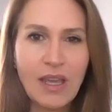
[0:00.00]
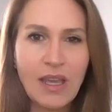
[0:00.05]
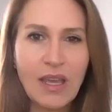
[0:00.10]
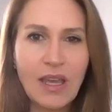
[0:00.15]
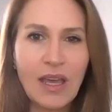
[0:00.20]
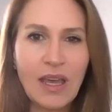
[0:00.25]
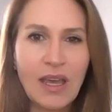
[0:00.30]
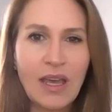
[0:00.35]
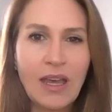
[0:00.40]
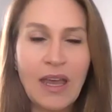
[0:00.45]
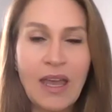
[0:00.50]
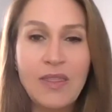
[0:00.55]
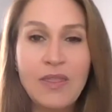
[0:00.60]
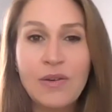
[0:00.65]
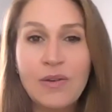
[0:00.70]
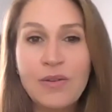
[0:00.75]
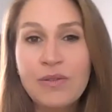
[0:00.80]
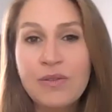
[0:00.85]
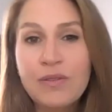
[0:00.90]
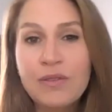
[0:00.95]
And
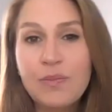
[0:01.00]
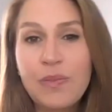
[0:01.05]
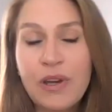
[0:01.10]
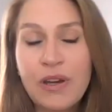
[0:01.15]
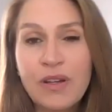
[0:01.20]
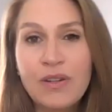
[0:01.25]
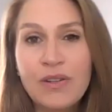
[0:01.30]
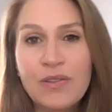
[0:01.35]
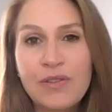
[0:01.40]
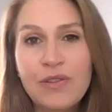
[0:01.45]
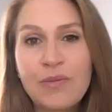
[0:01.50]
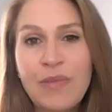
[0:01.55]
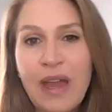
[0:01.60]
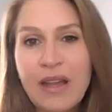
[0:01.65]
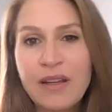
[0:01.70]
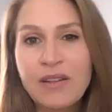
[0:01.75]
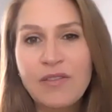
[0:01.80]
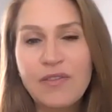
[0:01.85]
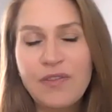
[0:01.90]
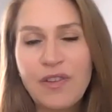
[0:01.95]
those barriers are
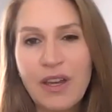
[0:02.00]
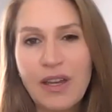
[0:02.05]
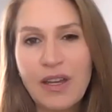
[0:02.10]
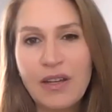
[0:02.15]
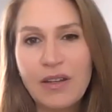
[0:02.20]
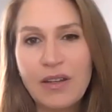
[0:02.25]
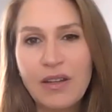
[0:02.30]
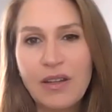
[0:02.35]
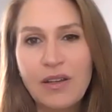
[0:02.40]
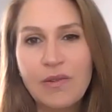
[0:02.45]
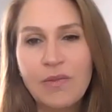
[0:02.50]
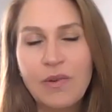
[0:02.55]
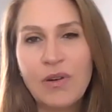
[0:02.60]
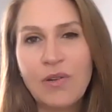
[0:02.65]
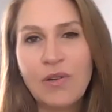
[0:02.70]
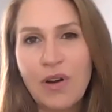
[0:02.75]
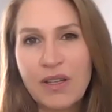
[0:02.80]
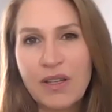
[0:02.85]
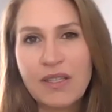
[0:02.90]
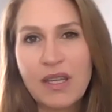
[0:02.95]
magnified when
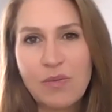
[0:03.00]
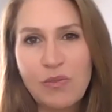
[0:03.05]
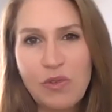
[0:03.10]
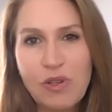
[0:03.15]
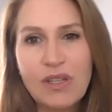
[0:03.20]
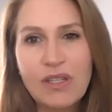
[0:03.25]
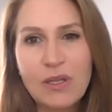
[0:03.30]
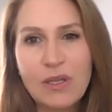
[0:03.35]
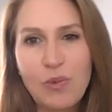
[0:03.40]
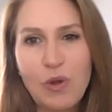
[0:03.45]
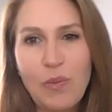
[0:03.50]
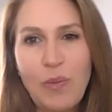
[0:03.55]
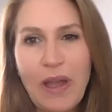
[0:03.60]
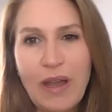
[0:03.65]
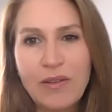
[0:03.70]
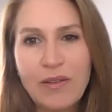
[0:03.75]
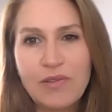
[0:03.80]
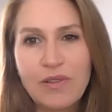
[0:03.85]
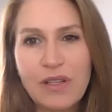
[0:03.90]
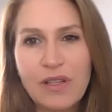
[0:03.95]
crossing municipal
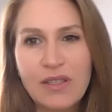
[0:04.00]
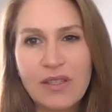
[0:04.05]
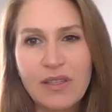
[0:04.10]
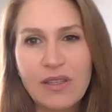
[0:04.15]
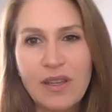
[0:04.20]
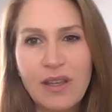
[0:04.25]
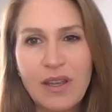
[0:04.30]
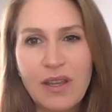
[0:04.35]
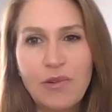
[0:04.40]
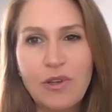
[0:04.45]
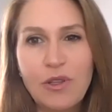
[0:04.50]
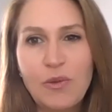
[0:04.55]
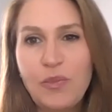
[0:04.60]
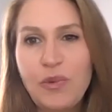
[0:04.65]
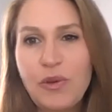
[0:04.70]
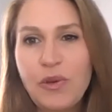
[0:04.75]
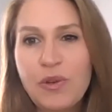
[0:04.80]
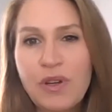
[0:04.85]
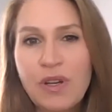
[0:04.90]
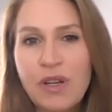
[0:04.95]
boundaries with
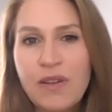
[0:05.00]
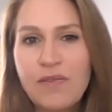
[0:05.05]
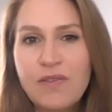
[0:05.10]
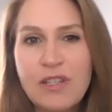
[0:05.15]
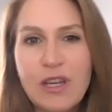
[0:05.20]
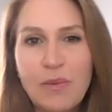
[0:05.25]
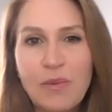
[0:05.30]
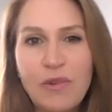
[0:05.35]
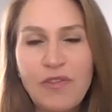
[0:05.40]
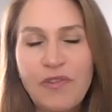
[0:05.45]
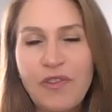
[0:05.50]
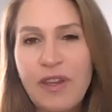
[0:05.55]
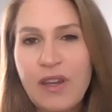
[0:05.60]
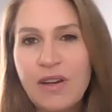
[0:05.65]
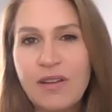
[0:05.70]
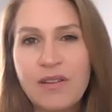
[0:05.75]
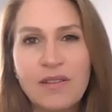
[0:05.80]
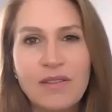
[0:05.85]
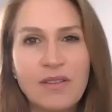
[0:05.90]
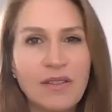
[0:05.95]
punitive double
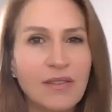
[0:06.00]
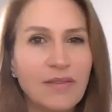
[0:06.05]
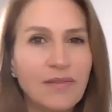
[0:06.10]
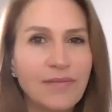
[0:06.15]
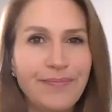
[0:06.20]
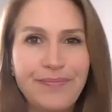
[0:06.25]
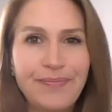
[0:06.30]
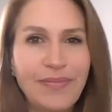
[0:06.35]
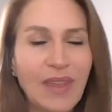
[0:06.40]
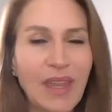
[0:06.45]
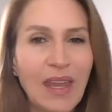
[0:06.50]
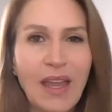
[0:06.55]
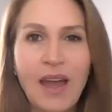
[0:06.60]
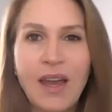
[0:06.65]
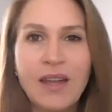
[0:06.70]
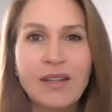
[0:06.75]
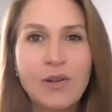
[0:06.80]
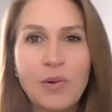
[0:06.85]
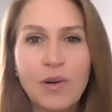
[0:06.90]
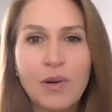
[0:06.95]
fares and
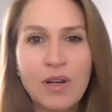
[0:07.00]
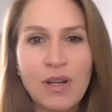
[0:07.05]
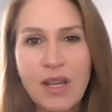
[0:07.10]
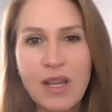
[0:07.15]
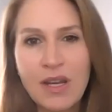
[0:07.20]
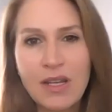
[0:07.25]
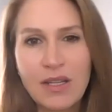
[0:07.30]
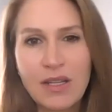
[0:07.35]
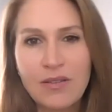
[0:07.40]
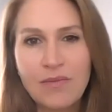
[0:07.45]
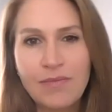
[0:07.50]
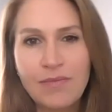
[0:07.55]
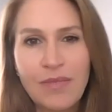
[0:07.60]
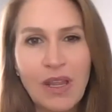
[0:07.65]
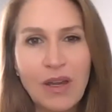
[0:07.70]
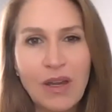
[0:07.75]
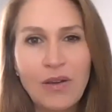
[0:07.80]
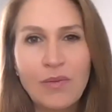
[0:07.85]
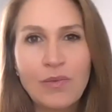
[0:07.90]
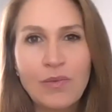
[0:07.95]
uncoordinated
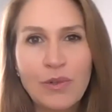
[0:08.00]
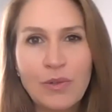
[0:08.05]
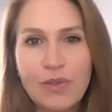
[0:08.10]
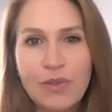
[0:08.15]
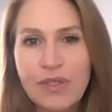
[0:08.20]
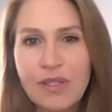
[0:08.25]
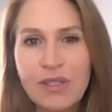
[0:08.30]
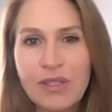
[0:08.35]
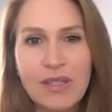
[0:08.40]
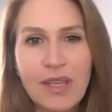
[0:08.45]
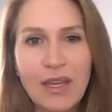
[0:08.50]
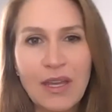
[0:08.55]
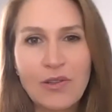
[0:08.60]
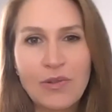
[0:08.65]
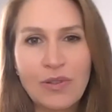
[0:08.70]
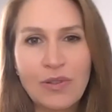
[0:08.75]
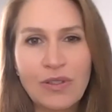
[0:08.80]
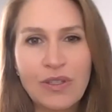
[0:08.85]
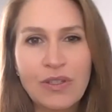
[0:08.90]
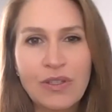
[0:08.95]
routes and
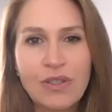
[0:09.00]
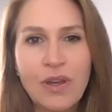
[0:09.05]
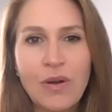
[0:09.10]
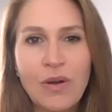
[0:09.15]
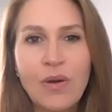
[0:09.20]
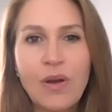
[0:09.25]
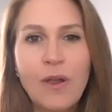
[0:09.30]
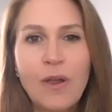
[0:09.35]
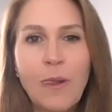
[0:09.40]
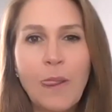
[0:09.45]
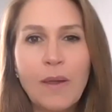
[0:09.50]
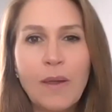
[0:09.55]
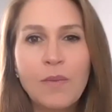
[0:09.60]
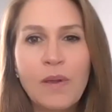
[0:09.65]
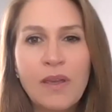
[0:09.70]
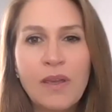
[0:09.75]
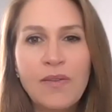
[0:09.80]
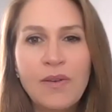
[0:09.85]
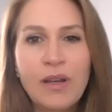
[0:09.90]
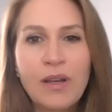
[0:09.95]
schedules. And so
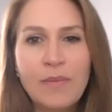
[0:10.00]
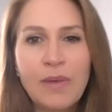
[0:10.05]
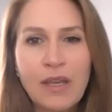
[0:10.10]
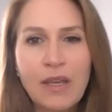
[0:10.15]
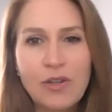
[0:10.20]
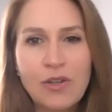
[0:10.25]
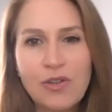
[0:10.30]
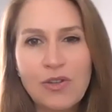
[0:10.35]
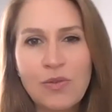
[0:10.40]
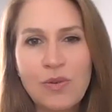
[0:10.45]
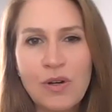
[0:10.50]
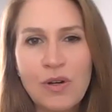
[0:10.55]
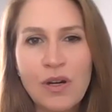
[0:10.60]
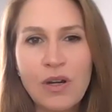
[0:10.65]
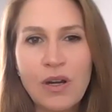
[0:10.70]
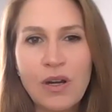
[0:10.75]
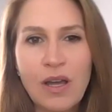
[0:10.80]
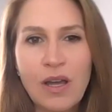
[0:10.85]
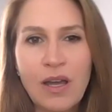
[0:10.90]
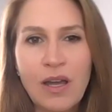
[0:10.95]
we want to make
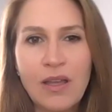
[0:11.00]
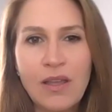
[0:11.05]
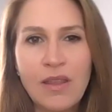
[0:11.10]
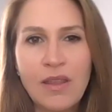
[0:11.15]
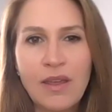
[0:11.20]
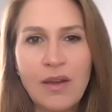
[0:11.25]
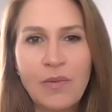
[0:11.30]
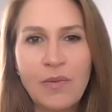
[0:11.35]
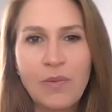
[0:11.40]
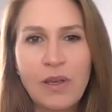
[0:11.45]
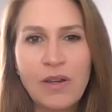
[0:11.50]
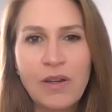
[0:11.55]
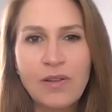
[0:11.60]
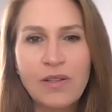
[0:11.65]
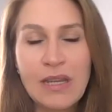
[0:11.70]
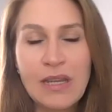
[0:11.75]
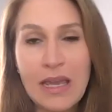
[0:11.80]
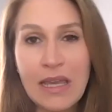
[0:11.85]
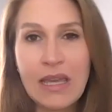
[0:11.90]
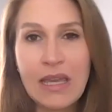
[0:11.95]
sure that we are
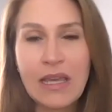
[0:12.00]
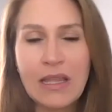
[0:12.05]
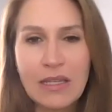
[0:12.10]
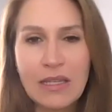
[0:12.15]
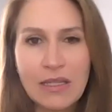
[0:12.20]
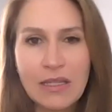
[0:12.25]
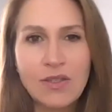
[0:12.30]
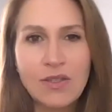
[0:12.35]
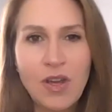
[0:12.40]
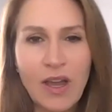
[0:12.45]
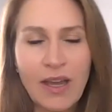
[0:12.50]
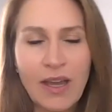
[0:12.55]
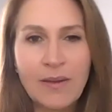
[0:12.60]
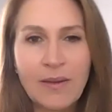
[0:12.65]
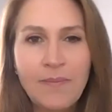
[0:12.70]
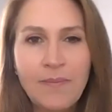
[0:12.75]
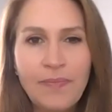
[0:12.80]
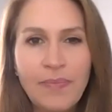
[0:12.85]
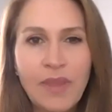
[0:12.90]
taking this time,